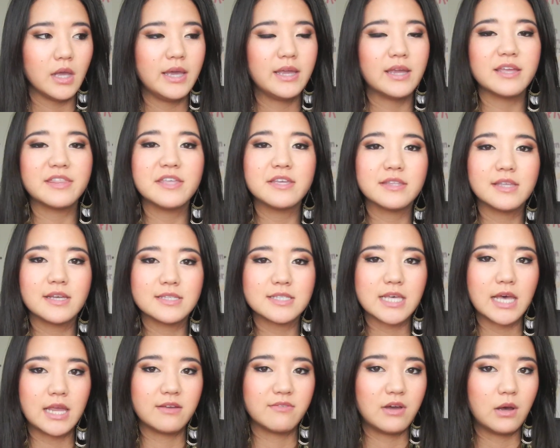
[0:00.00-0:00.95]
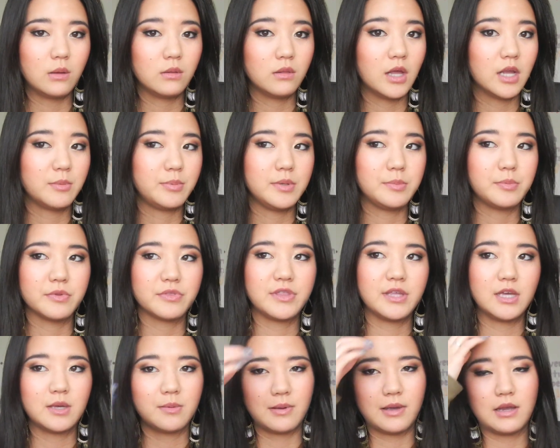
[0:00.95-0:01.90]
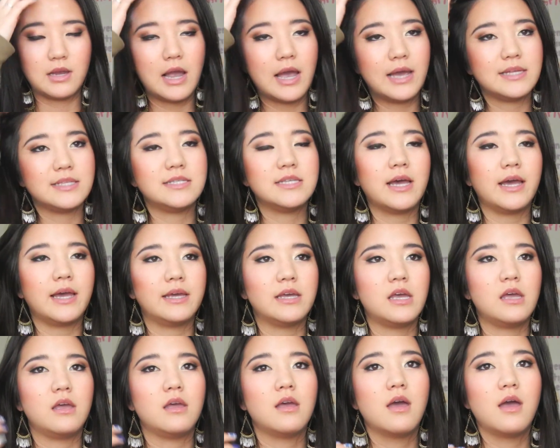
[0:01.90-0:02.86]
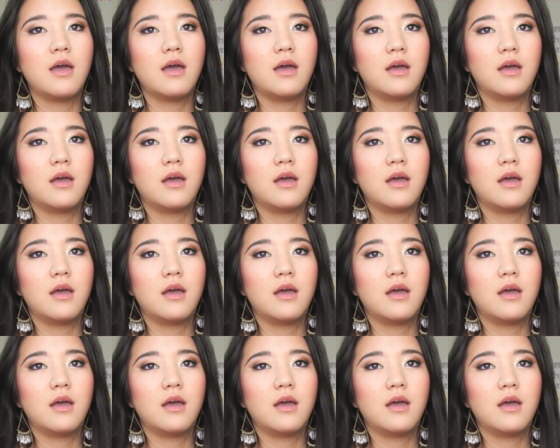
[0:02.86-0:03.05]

And I think that's kind of how a lot of people think about it. I, I